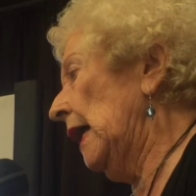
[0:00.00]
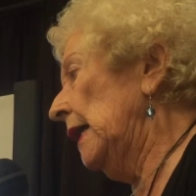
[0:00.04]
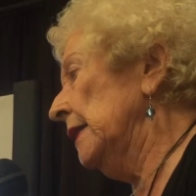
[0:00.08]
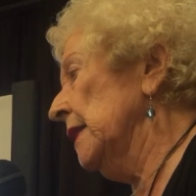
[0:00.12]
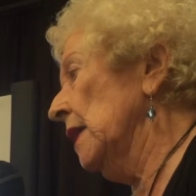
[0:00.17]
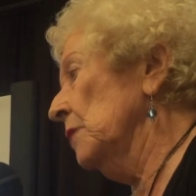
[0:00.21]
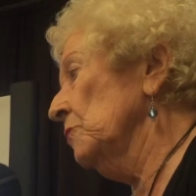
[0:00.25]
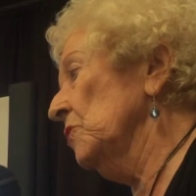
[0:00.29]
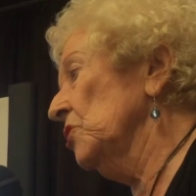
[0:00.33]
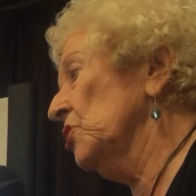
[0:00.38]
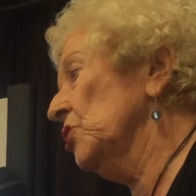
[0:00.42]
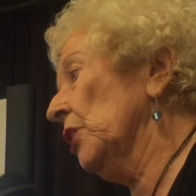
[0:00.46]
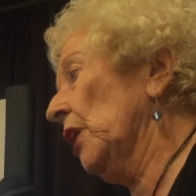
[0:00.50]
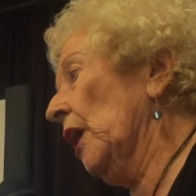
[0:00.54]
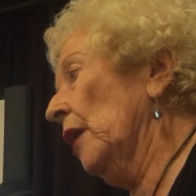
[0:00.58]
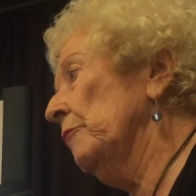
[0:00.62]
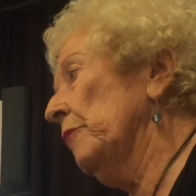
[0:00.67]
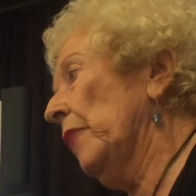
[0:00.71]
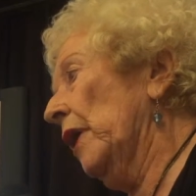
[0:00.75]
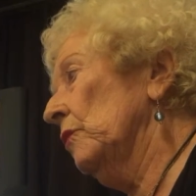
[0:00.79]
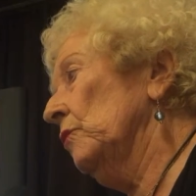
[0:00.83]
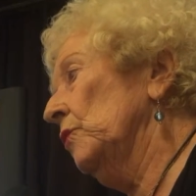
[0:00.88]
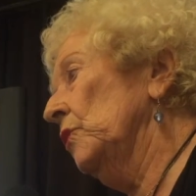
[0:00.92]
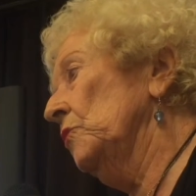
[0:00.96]
then when she
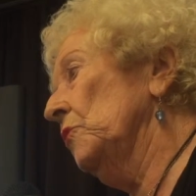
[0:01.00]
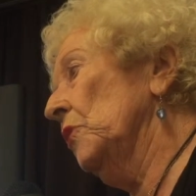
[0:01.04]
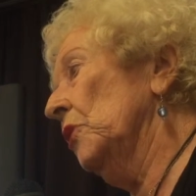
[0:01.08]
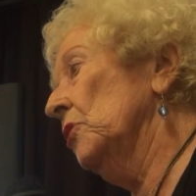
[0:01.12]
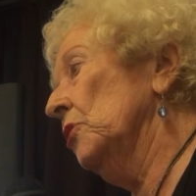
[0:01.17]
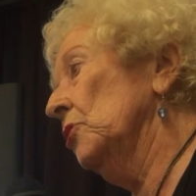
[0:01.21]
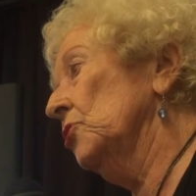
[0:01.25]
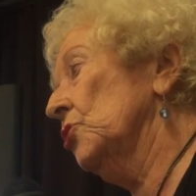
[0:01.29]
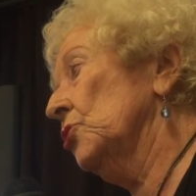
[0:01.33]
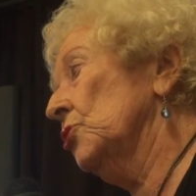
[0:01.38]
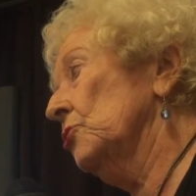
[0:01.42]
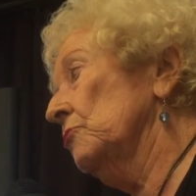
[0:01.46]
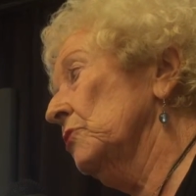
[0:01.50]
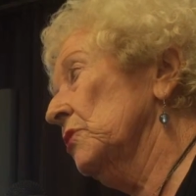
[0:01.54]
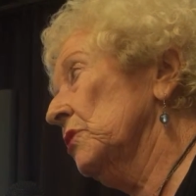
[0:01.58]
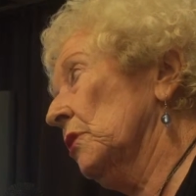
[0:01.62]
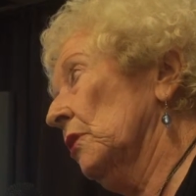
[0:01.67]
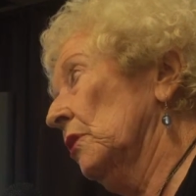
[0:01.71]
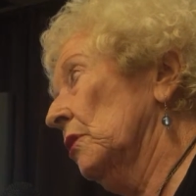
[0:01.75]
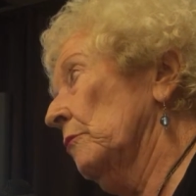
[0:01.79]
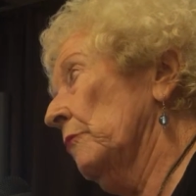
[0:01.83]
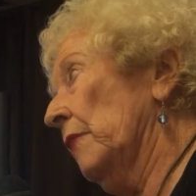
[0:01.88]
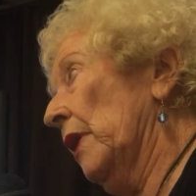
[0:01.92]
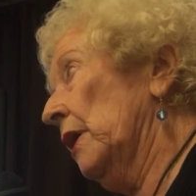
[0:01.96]
came back, we heard she was
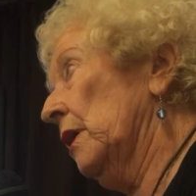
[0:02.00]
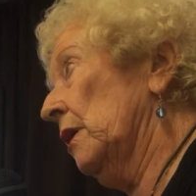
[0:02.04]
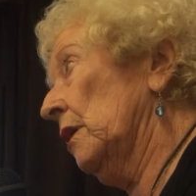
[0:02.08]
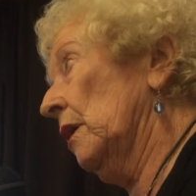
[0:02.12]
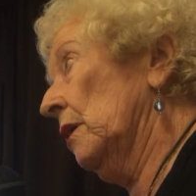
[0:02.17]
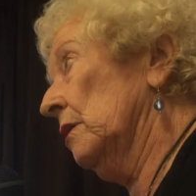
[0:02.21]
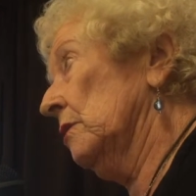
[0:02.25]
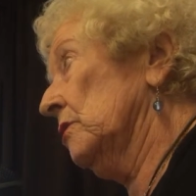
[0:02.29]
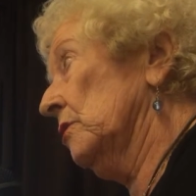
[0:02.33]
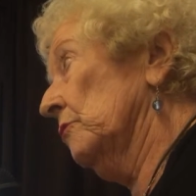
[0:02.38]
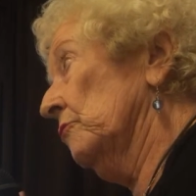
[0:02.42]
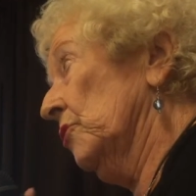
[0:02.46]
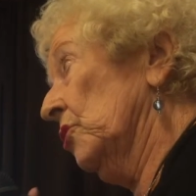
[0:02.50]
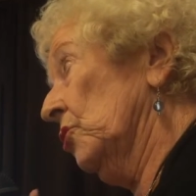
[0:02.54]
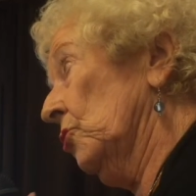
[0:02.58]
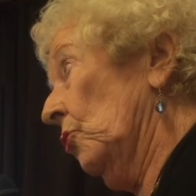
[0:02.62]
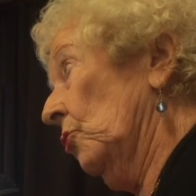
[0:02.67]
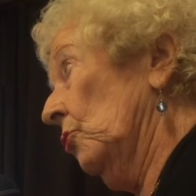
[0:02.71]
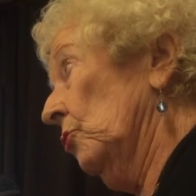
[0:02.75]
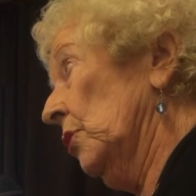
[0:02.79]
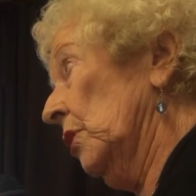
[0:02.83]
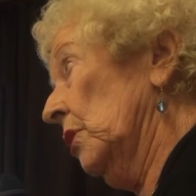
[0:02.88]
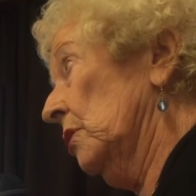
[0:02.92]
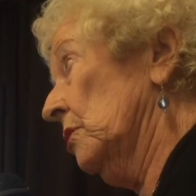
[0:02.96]
going to make some
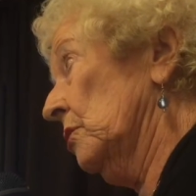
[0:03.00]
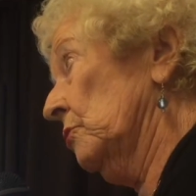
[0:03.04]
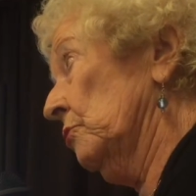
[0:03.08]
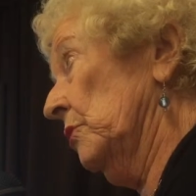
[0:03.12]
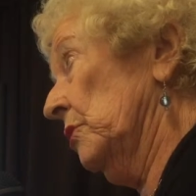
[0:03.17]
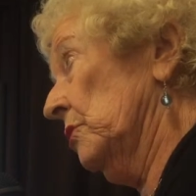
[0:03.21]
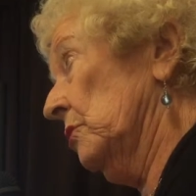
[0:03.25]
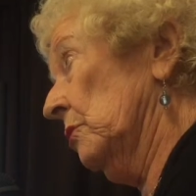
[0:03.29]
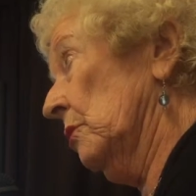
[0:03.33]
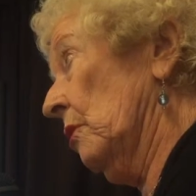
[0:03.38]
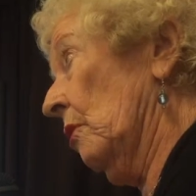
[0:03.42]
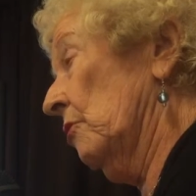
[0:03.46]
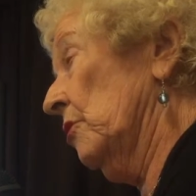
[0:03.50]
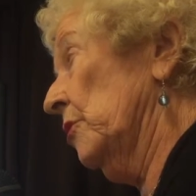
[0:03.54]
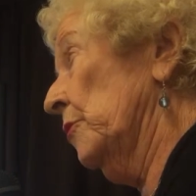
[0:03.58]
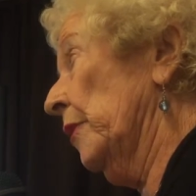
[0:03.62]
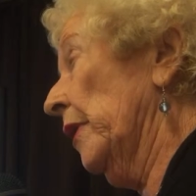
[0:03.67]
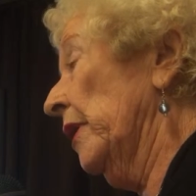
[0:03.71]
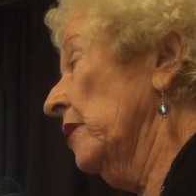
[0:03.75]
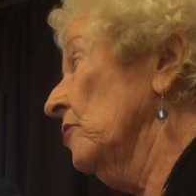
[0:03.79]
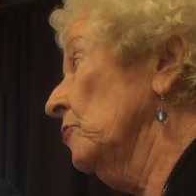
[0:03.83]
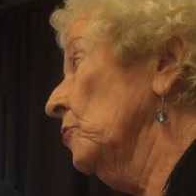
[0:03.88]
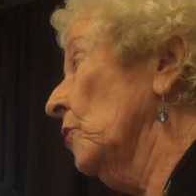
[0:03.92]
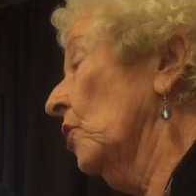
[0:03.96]
recordings with Norrie
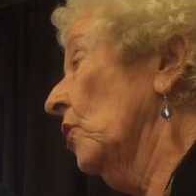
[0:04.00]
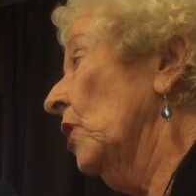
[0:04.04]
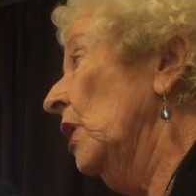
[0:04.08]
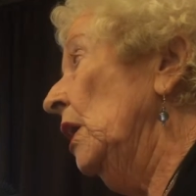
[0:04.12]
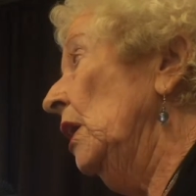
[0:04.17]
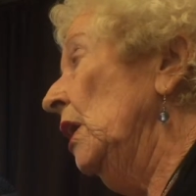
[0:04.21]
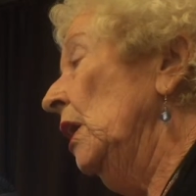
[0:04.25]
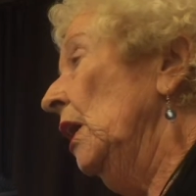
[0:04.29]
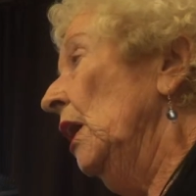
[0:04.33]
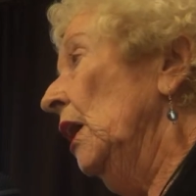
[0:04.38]
Paramore.